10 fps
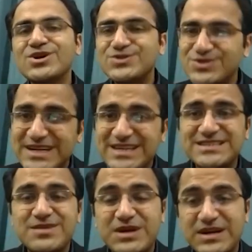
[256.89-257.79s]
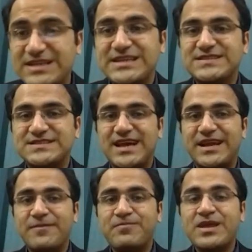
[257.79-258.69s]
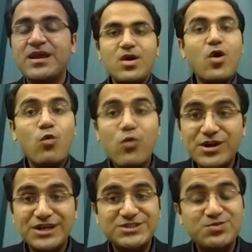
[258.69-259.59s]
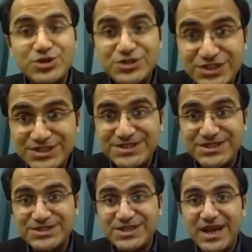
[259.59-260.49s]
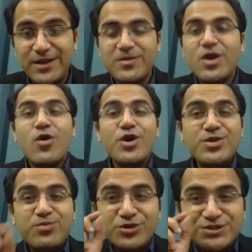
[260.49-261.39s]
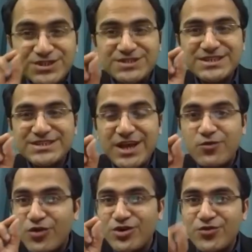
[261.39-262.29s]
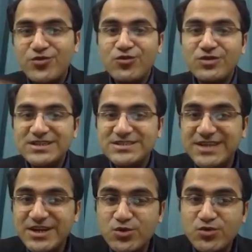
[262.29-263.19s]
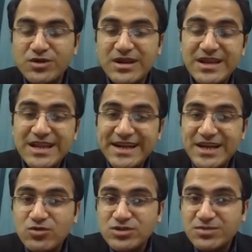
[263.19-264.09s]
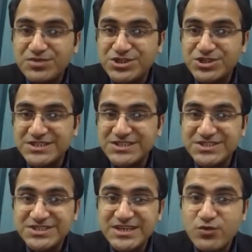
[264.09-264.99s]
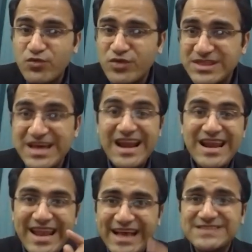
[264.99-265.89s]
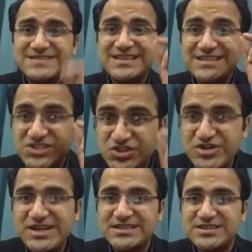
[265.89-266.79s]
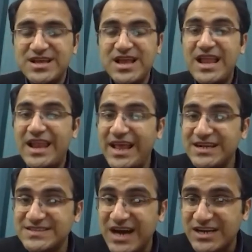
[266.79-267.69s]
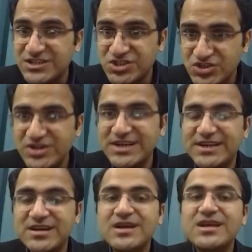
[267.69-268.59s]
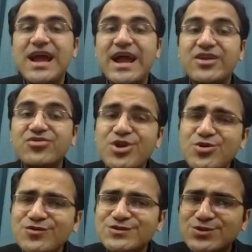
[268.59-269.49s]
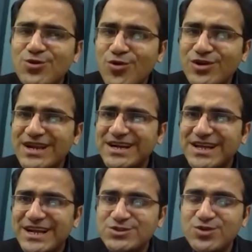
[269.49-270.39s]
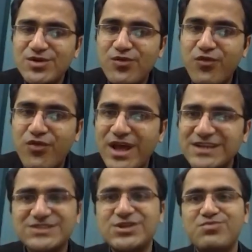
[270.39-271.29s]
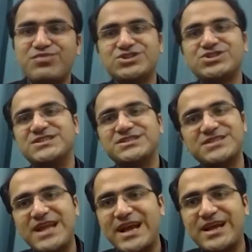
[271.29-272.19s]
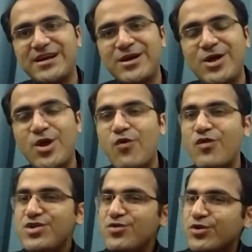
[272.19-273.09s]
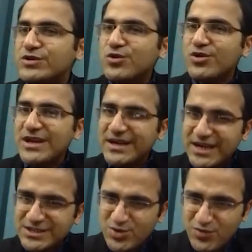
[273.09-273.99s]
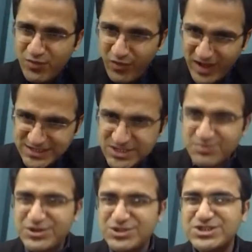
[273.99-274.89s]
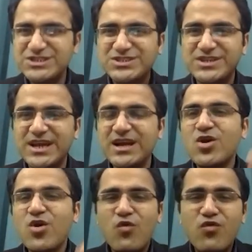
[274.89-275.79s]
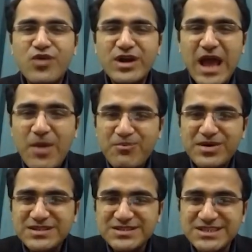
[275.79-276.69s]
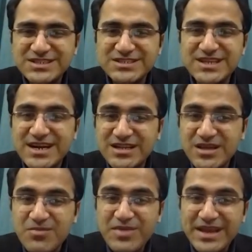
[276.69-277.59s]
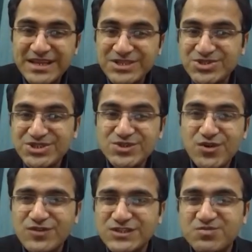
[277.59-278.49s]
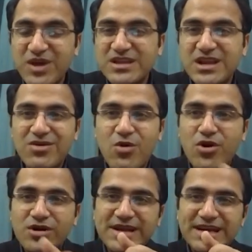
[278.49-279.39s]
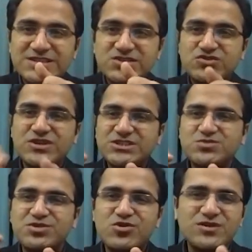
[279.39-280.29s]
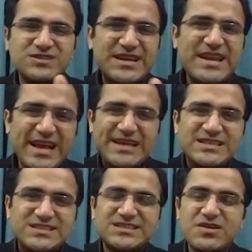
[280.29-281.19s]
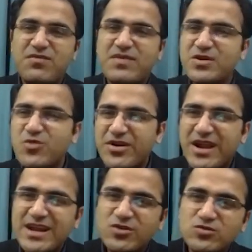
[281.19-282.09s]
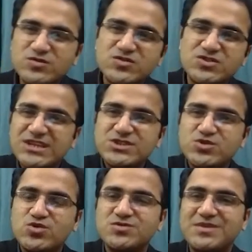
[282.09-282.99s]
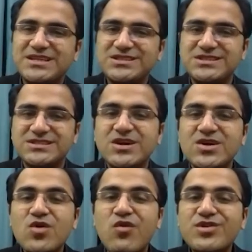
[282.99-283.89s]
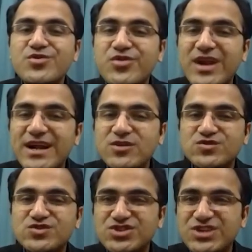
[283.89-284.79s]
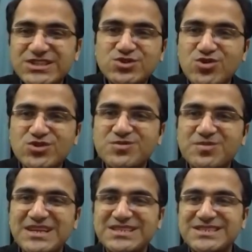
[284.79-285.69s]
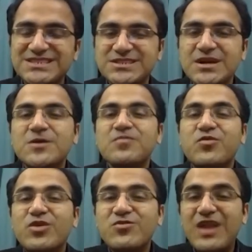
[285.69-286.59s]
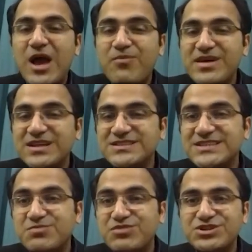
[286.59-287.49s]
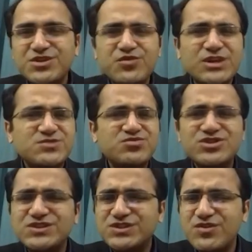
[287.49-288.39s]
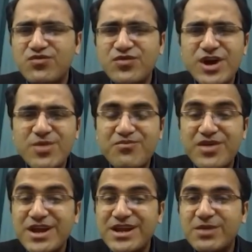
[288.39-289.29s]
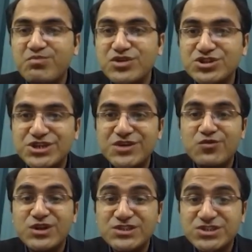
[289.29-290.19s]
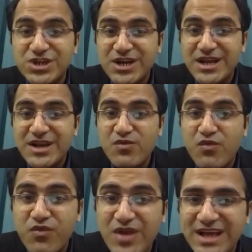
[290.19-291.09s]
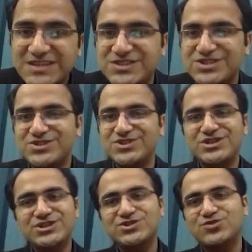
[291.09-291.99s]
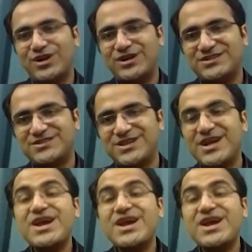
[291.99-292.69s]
So that is a Kernig sign. What is Brudzinski sign? In Brudzinski sign, what you do is that you lay down the patient straight with their legs straight. Legs are straight. And then you slowly and gradually flex the patient's neck. When you slowly and gradually flex the patient's neck, what happens is that the meninges of the spinal cord get stretched because the neck is stiff and you are trying to stretch those meninges. When you try to stretch those meninges, what will happen is that patient will experience severe pain and patient will suddenly flex his knee joints.